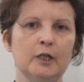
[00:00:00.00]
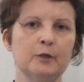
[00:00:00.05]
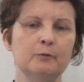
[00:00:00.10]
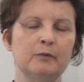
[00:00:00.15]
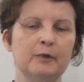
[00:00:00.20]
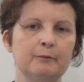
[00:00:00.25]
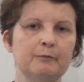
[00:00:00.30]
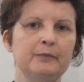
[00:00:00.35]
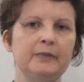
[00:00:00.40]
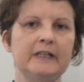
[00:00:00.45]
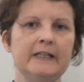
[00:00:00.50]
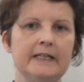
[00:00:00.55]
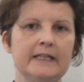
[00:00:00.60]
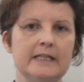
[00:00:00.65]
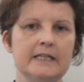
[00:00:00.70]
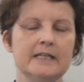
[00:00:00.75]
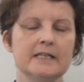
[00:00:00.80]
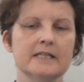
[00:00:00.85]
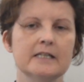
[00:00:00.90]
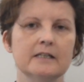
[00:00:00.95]
but
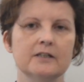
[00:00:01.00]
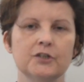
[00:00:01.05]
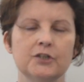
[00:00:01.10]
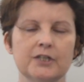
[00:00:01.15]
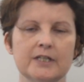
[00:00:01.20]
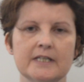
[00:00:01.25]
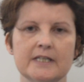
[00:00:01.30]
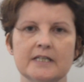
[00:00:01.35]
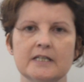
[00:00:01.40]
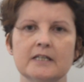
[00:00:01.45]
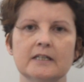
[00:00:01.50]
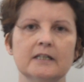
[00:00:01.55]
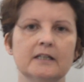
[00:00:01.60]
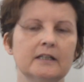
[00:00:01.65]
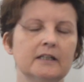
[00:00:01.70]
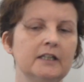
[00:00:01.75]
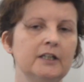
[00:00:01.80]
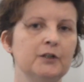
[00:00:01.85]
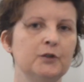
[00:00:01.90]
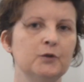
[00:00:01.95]
please just,
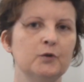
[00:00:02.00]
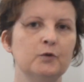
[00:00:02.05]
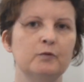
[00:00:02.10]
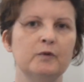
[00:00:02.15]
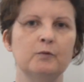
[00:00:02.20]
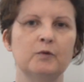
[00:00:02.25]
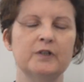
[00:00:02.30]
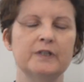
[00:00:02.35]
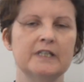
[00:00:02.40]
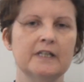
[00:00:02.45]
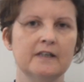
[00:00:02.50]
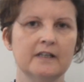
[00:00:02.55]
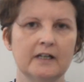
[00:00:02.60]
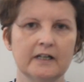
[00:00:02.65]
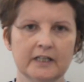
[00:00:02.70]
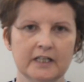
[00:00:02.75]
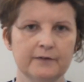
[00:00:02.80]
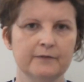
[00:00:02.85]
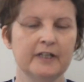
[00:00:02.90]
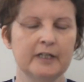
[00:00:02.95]
we want to
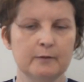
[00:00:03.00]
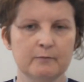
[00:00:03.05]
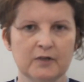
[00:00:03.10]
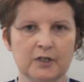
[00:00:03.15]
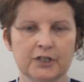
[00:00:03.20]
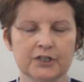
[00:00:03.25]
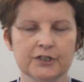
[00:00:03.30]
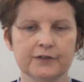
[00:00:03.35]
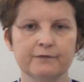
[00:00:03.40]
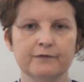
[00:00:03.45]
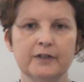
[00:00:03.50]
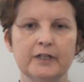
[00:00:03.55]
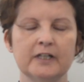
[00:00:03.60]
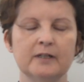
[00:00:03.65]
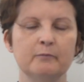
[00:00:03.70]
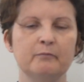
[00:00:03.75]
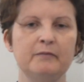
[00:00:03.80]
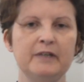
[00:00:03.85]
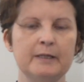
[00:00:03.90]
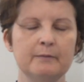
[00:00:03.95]
thank you very much
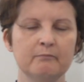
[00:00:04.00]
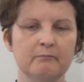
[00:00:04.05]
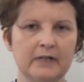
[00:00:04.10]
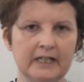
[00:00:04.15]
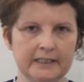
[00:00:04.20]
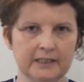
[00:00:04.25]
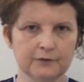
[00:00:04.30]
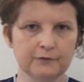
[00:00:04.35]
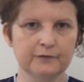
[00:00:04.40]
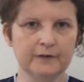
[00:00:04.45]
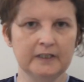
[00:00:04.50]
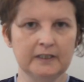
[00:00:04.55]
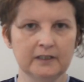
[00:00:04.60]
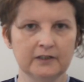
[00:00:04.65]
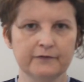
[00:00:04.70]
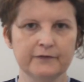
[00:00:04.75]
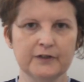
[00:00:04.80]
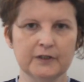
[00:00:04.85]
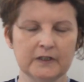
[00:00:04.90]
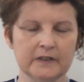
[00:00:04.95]
for being mindful
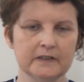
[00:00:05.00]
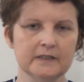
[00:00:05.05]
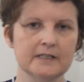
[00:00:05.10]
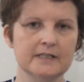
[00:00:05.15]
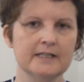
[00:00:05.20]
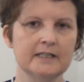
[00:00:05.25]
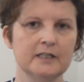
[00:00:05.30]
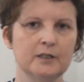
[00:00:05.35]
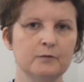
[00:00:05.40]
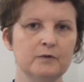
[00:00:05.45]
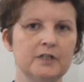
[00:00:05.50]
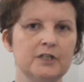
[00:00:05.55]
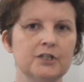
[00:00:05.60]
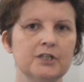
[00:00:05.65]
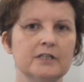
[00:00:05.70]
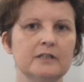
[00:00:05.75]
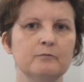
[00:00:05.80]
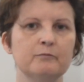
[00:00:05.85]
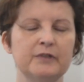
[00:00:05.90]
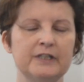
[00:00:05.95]
of the current
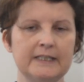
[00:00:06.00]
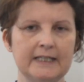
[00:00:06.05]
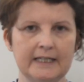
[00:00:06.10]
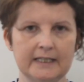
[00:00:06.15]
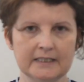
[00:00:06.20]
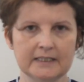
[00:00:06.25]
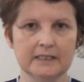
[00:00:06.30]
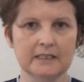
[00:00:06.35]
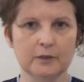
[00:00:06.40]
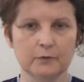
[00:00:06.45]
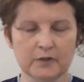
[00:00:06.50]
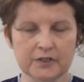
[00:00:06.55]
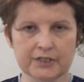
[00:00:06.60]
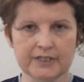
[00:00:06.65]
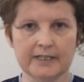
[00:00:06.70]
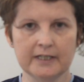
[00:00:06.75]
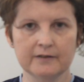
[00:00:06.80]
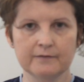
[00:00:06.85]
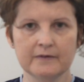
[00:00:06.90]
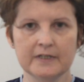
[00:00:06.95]
situation, protecting our
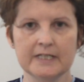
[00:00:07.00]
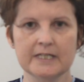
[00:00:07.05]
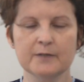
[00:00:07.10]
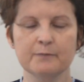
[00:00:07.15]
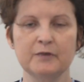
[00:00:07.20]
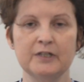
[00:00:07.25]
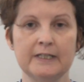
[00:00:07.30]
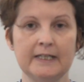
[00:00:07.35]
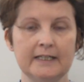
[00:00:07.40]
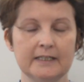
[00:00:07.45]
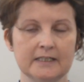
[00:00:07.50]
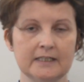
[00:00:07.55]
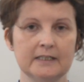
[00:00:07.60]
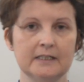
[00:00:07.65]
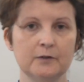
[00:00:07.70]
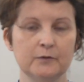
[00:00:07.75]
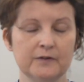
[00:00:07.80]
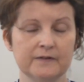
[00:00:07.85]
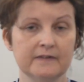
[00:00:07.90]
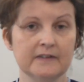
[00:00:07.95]
service, protecting
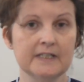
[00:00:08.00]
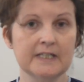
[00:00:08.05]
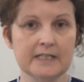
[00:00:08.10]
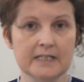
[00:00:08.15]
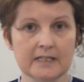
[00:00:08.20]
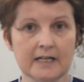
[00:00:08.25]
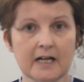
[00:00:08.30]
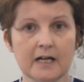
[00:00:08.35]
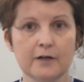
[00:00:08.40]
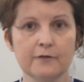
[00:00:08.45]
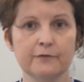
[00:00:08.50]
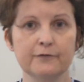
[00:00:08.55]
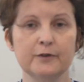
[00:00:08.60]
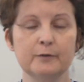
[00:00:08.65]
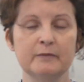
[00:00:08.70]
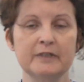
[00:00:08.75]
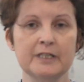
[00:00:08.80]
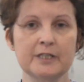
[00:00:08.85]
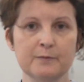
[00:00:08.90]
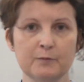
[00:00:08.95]
the staff
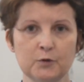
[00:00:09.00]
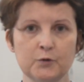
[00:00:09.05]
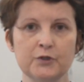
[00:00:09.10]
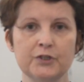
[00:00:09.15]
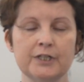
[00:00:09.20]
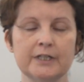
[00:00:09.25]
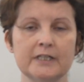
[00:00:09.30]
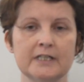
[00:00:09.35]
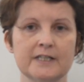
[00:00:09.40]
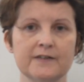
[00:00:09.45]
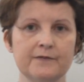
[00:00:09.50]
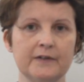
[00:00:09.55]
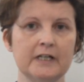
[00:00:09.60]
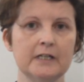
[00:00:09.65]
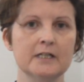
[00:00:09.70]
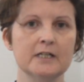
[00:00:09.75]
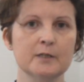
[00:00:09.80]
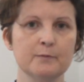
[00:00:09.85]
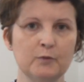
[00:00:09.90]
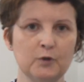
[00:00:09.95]
from exposure as far
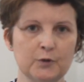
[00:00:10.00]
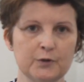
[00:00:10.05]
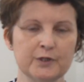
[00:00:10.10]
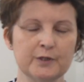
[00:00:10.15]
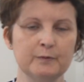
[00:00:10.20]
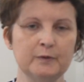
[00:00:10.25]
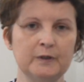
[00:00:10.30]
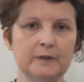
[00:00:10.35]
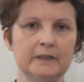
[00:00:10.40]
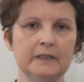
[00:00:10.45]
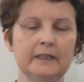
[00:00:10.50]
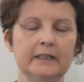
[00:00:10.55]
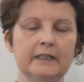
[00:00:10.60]
as possible,